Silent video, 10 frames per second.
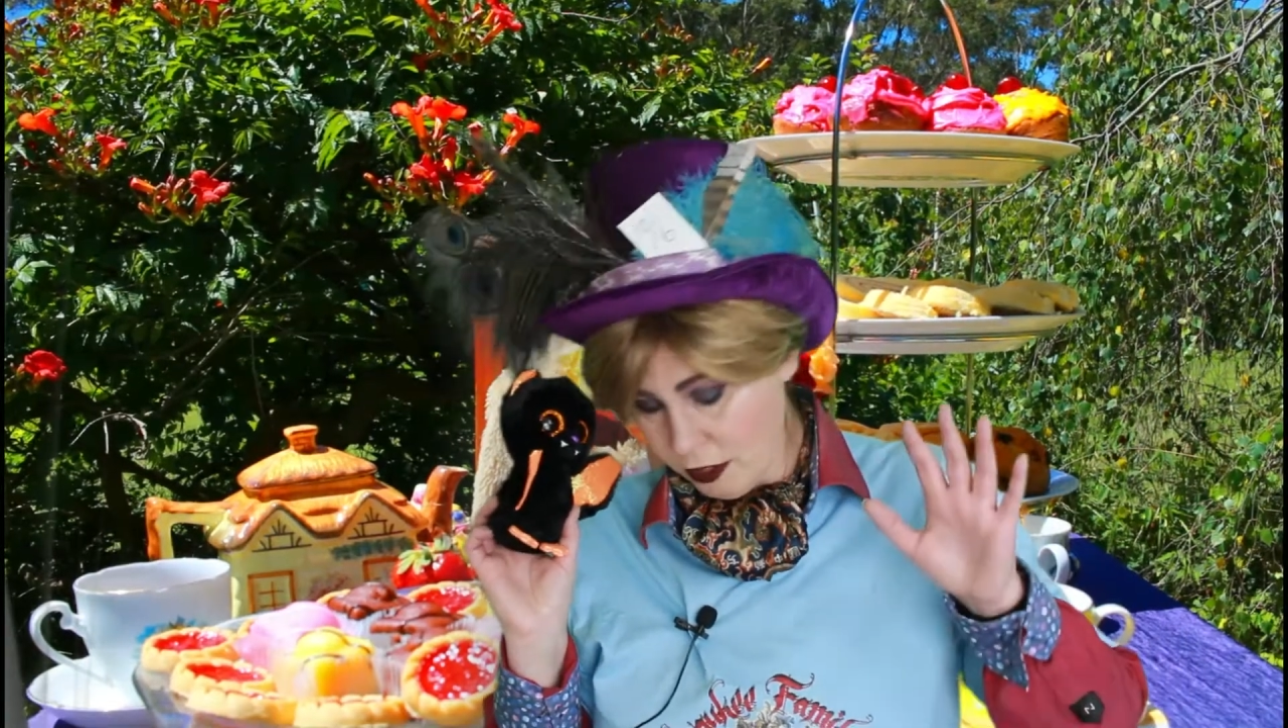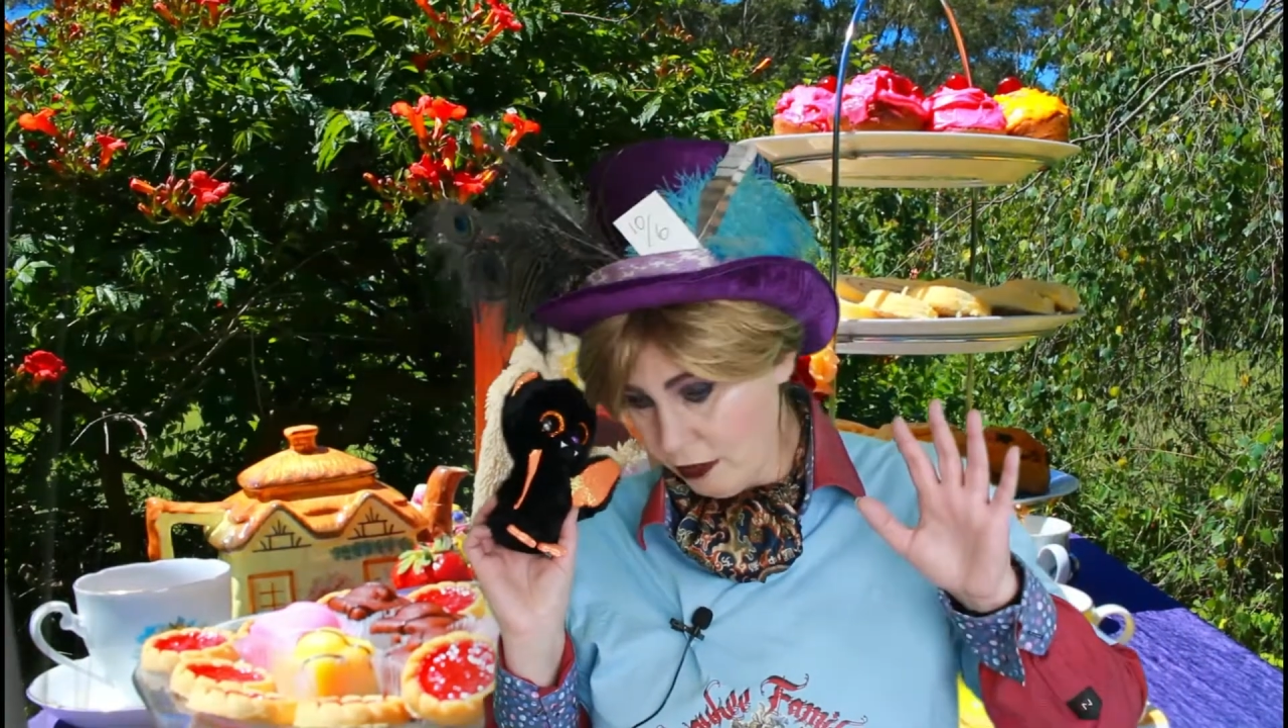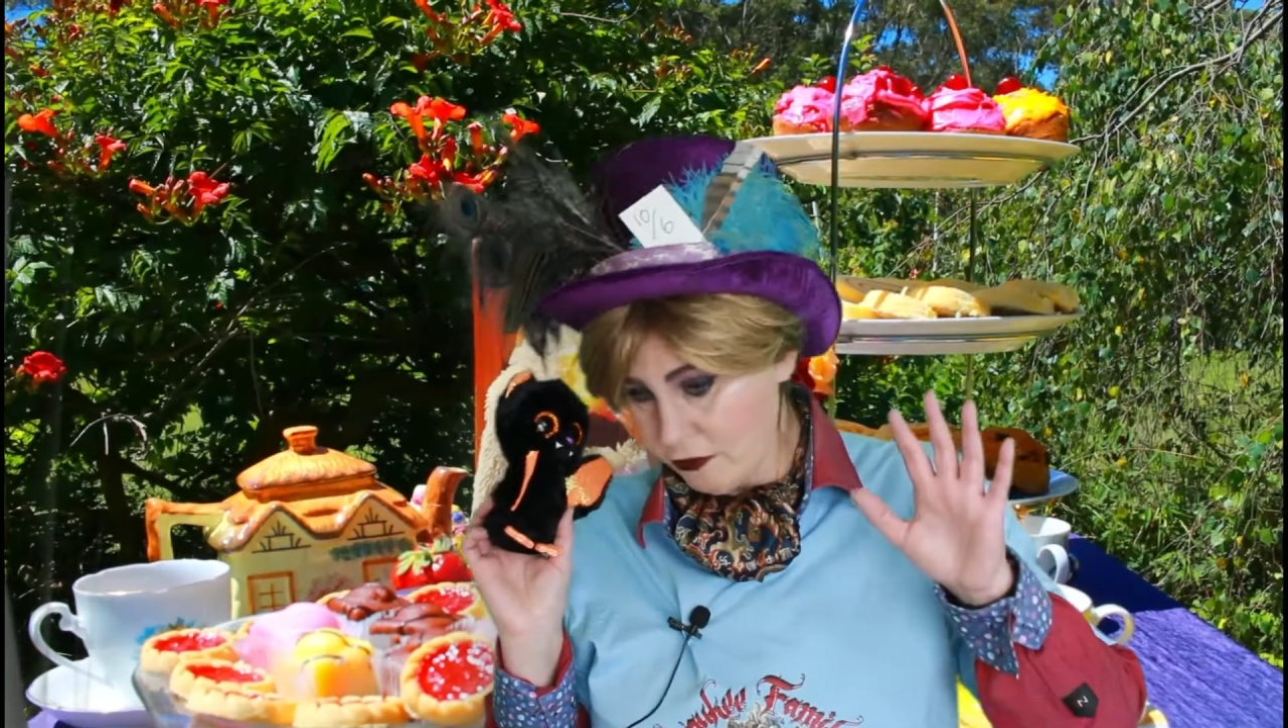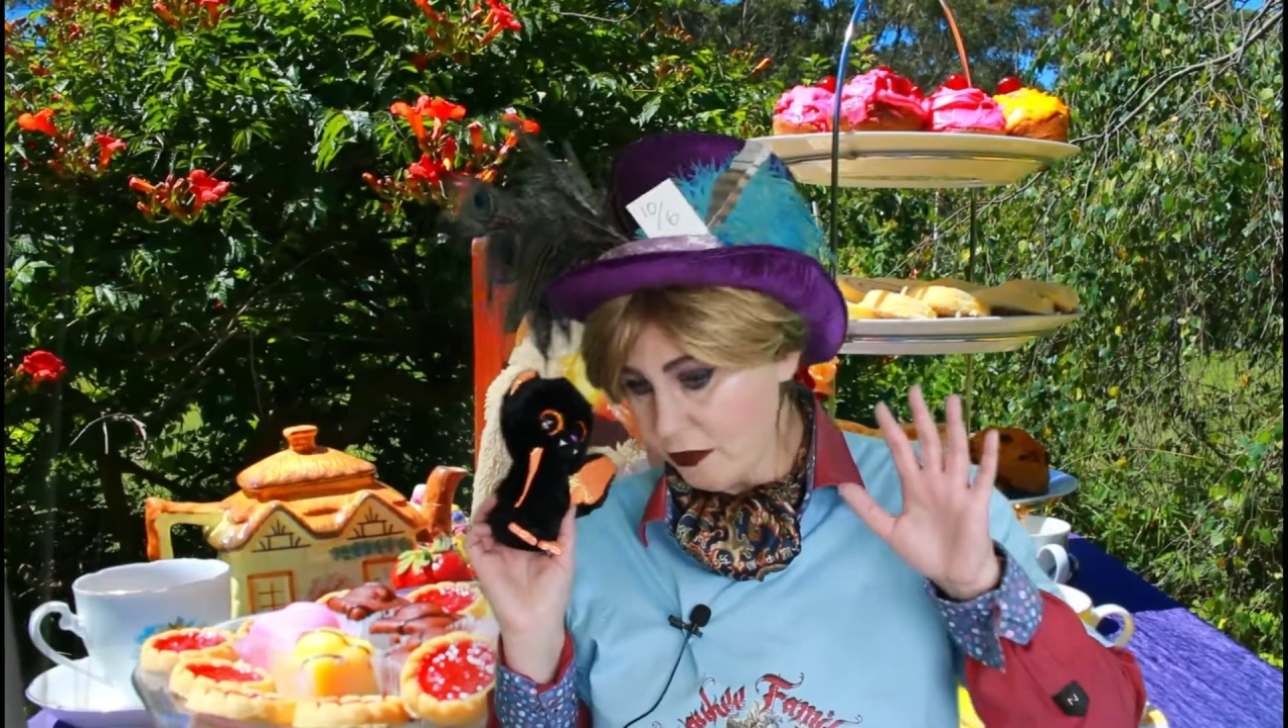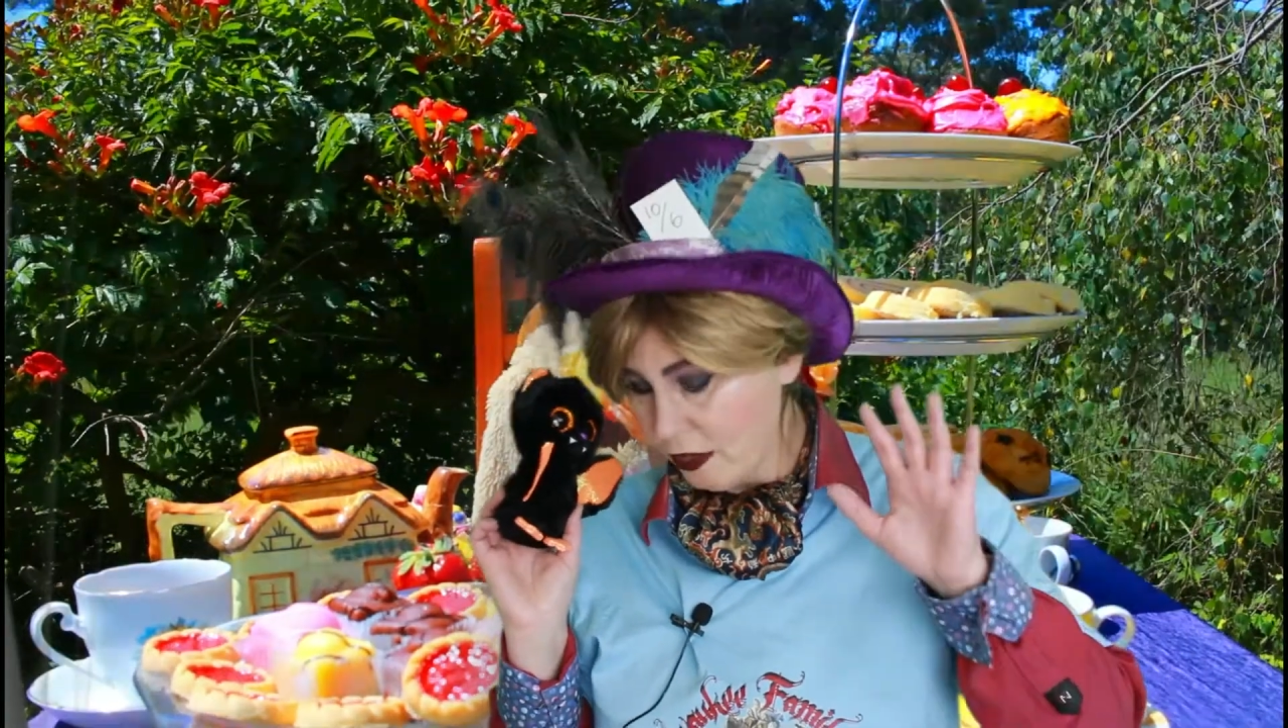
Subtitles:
if